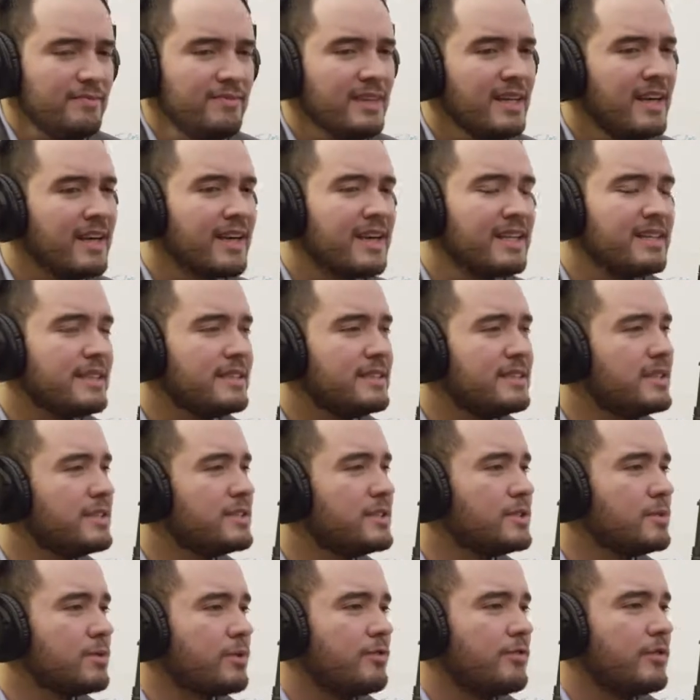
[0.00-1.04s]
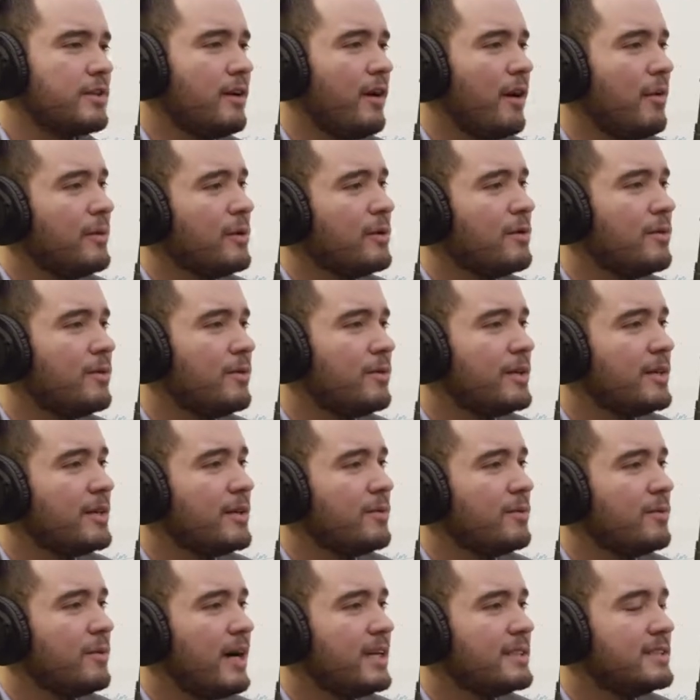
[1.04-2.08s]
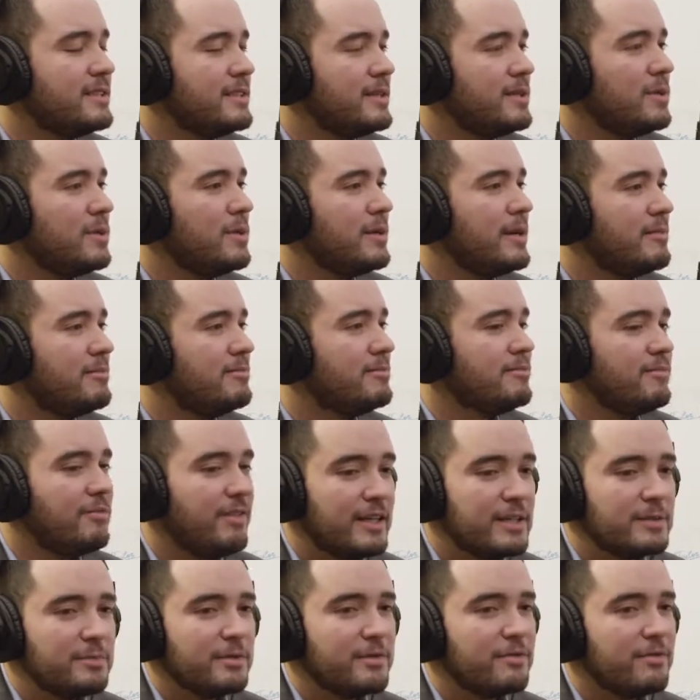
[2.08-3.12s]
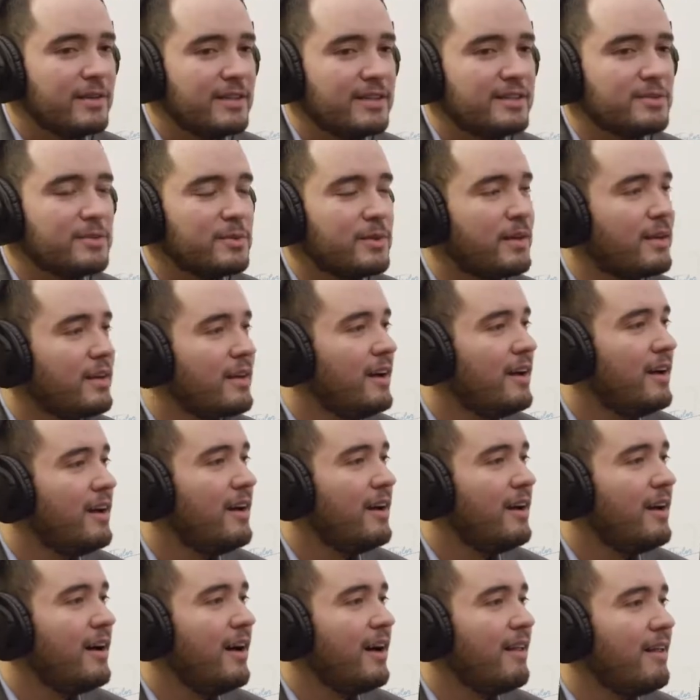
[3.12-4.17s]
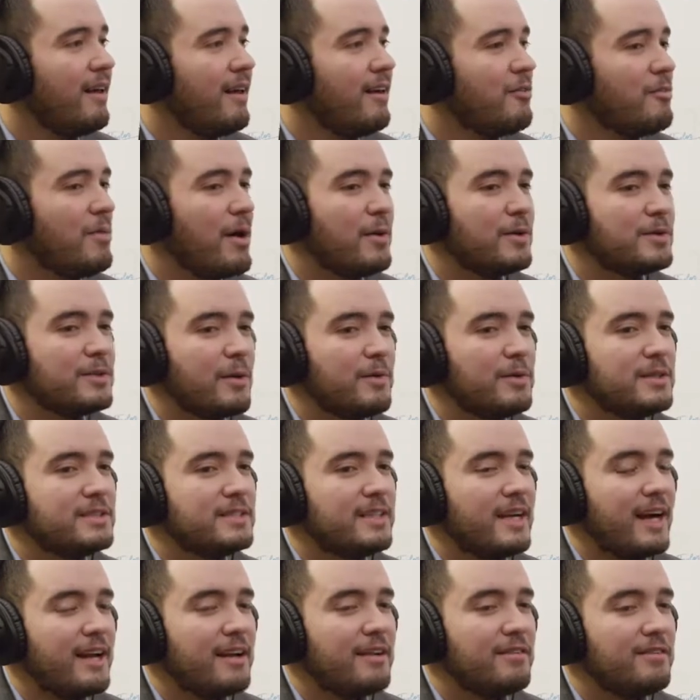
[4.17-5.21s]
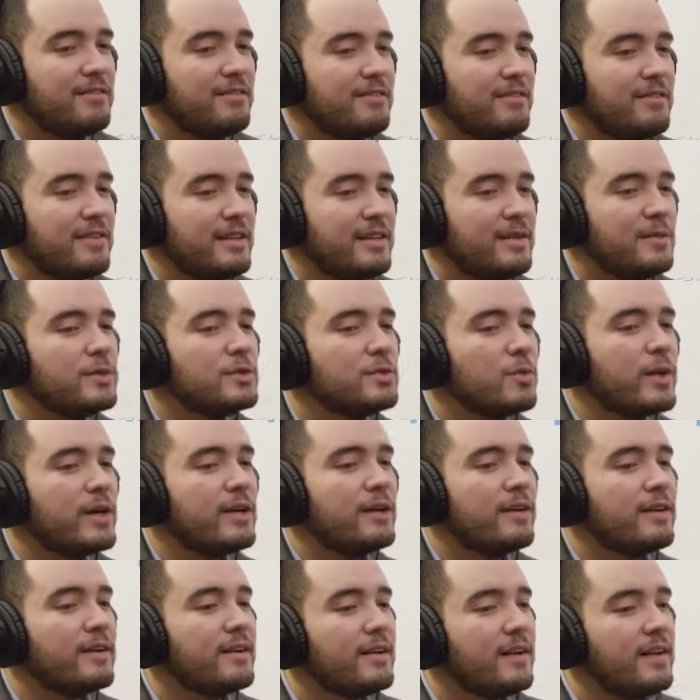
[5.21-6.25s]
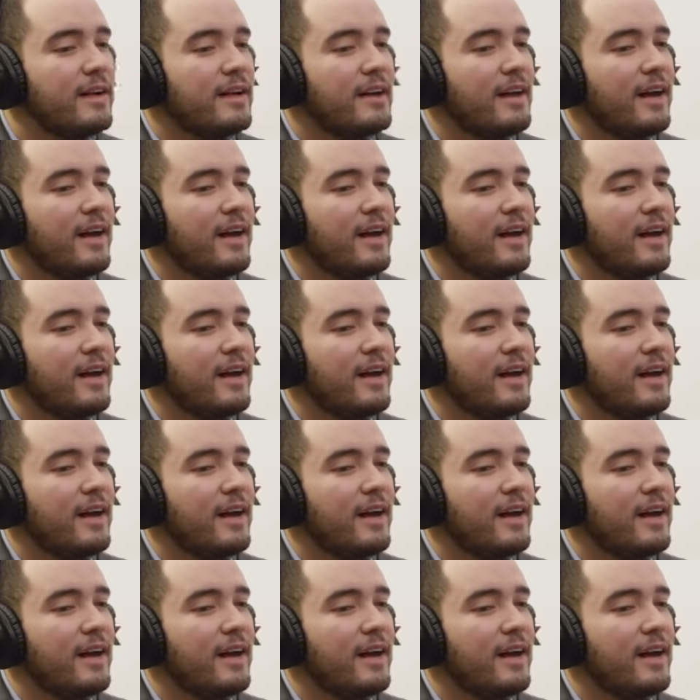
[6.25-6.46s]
Again, the teachers were phenomenal. You know, I still am Facebook friends with a lot of them. I was always it was weird.